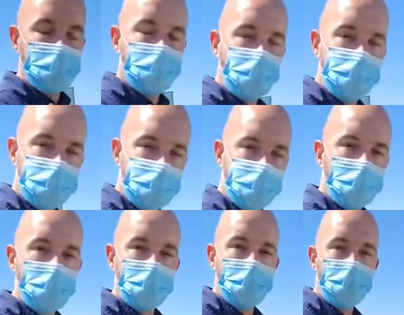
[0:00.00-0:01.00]

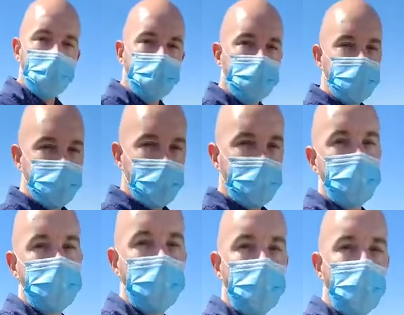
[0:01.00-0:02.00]
fortunate with
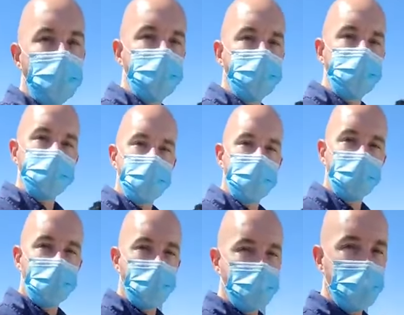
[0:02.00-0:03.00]
generous donations that
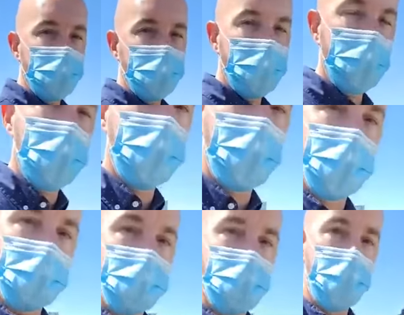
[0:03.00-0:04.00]
have come in,
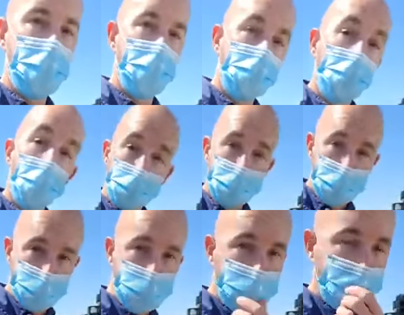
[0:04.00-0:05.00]
and I'm hoping